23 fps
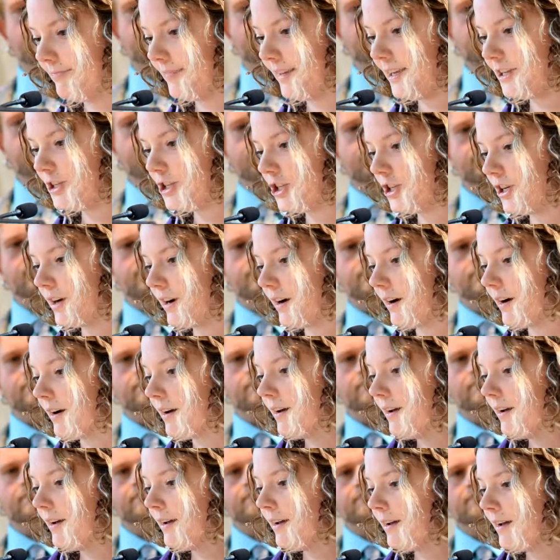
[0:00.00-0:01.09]
each year
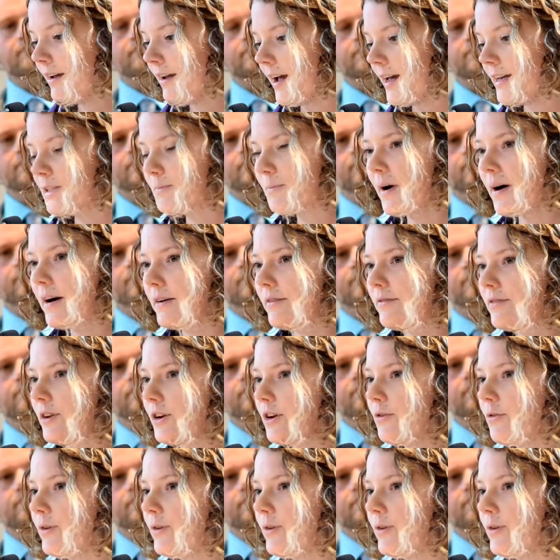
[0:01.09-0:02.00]
as part of the